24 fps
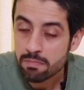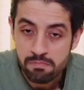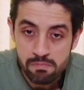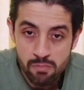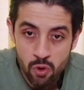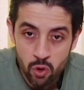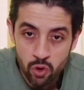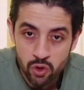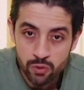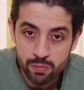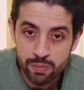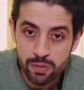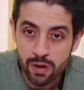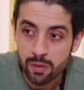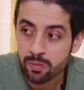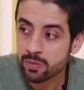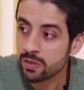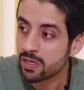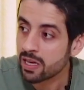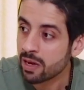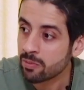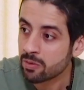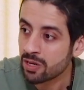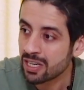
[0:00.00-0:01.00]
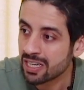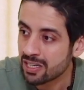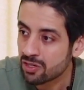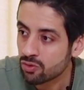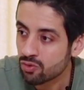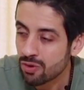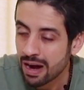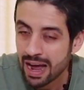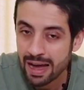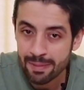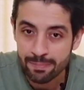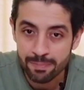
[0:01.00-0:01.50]
most probably I'm gonna
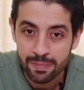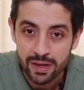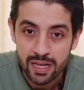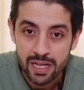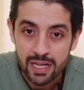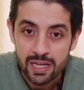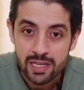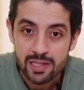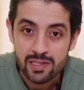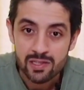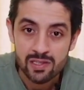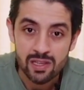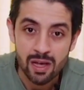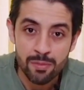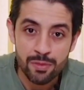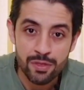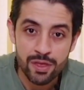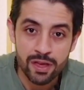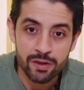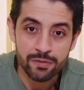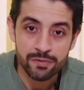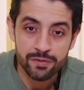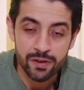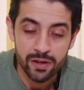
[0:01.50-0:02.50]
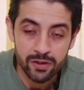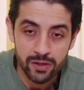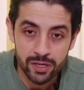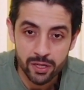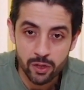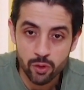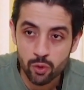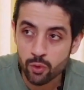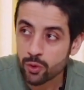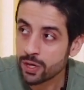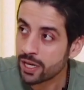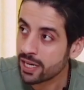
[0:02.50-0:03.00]
grab something very
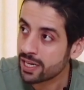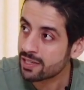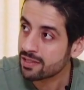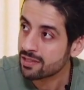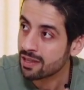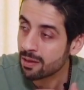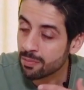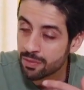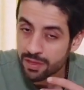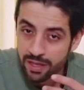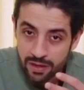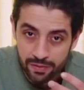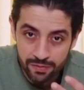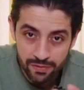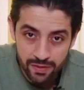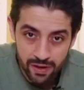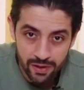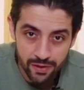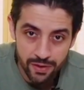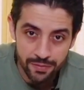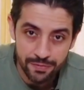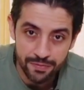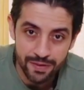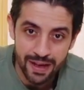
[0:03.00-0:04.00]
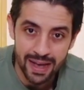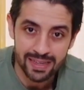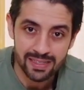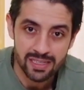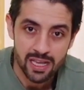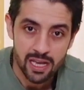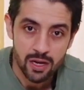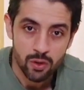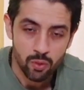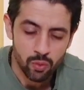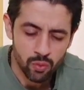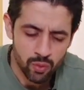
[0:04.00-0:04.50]
quick, something very
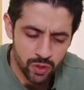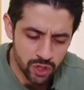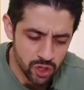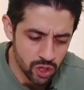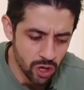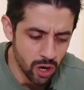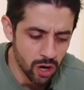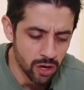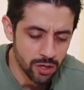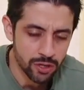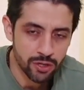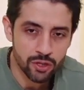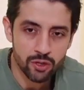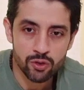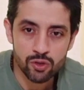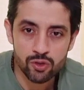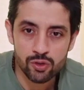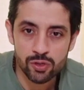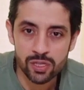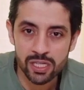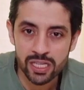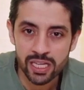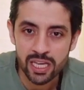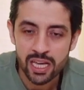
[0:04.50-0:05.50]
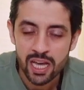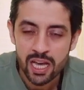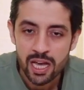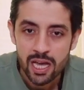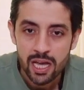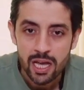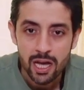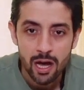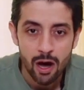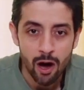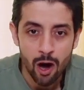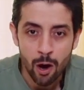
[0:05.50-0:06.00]
fast, which are usually
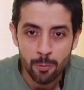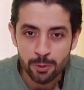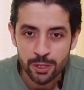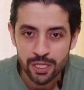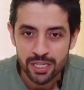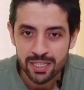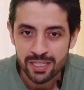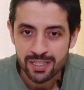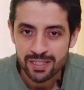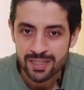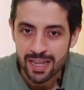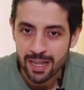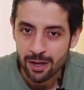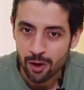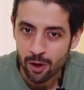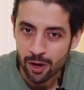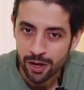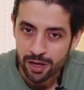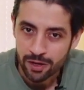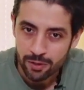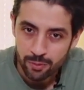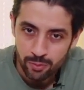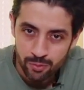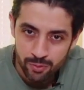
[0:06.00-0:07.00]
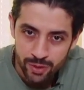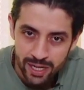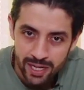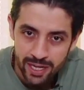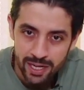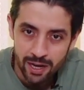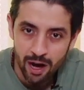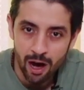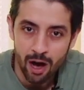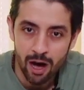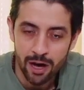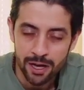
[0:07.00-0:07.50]
options that are
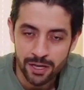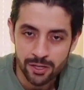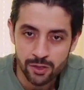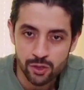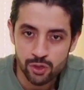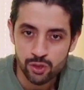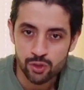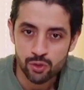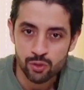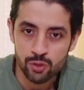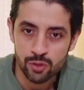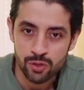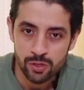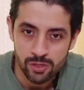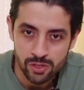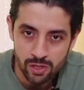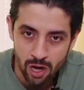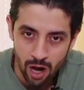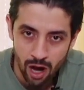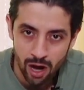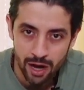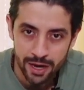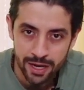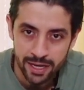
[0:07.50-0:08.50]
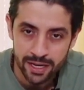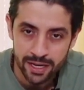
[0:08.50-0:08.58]
really high in sugars, high